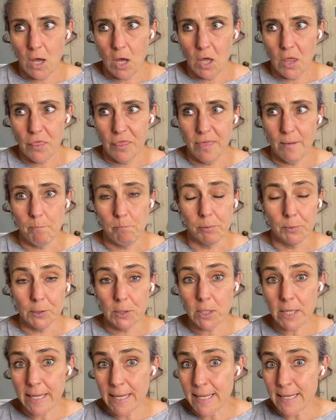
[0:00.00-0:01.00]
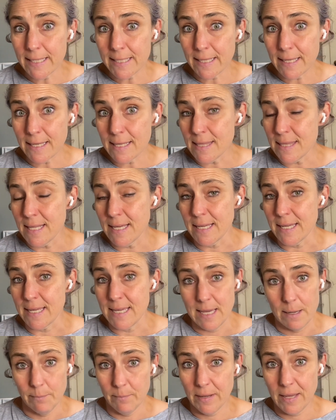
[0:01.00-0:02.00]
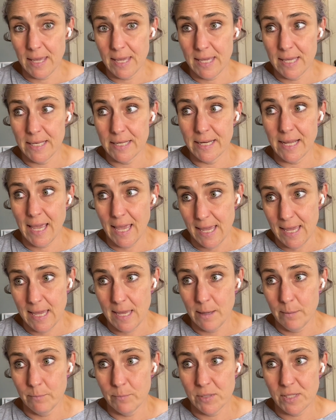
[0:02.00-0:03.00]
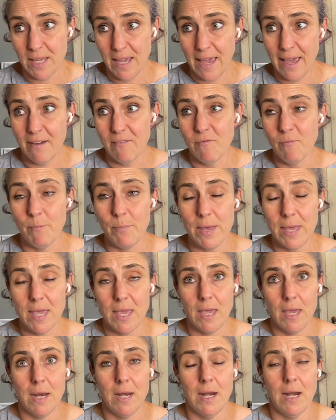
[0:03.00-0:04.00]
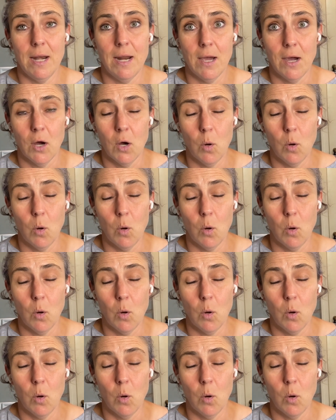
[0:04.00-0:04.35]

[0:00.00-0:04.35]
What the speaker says: The Bookit and the Gimkit games have been